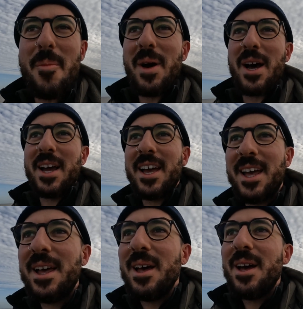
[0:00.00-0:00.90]
I'm
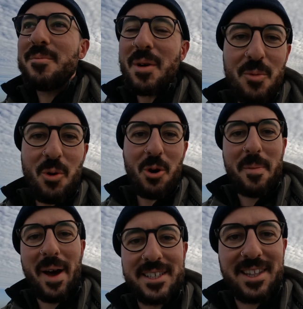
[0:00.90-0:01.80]
on my
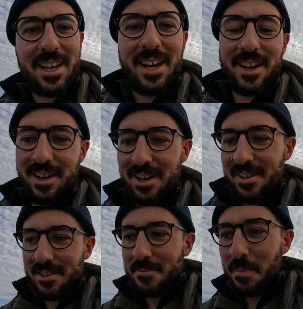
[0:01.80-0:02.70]
walk back to the car,
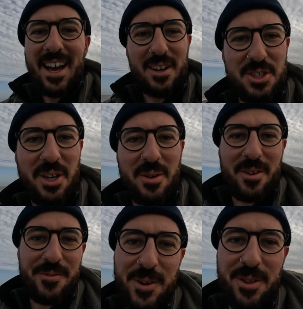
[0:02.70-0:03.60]
I'll show
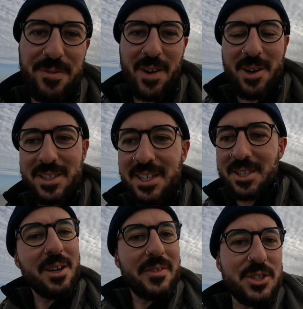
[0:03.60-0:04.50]
you a few of the photos I
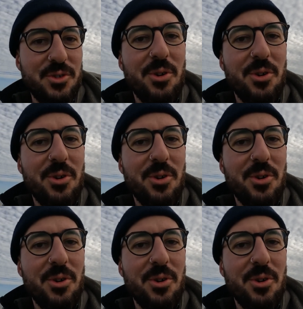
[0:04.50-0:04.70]
took of his